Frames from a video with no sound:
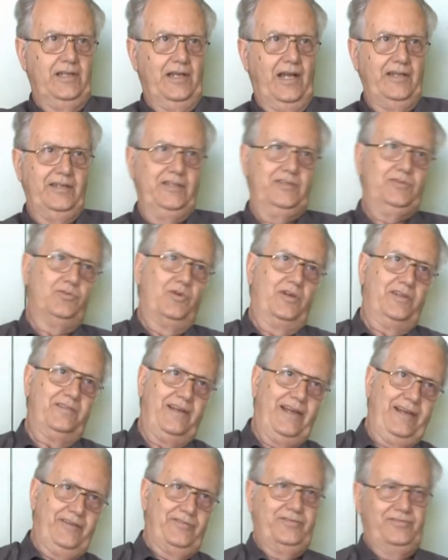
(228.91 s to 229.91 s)
And it's what
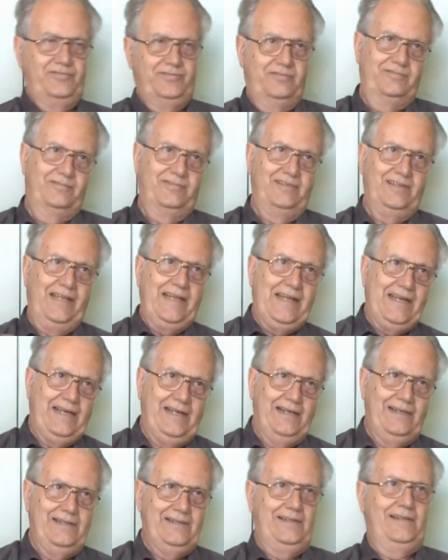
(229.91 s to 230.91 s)
have
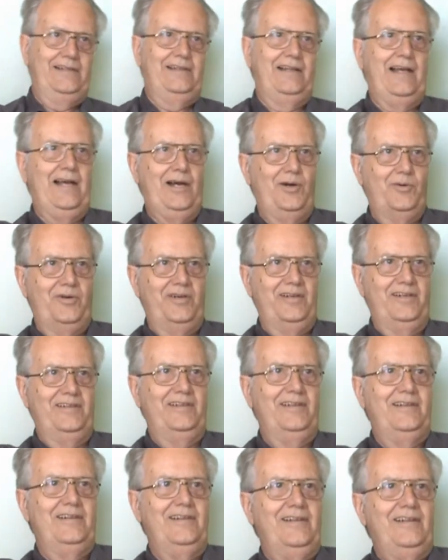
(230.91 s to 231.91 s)
linked our
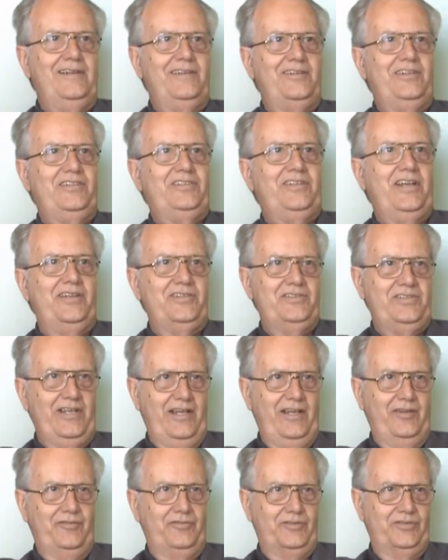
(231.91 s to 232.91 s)
research
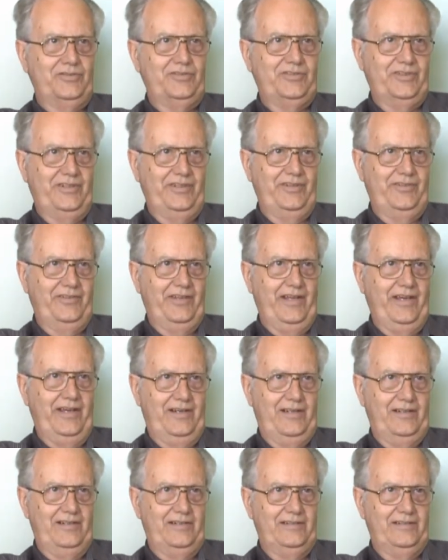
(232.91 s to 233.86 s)
efforts in there.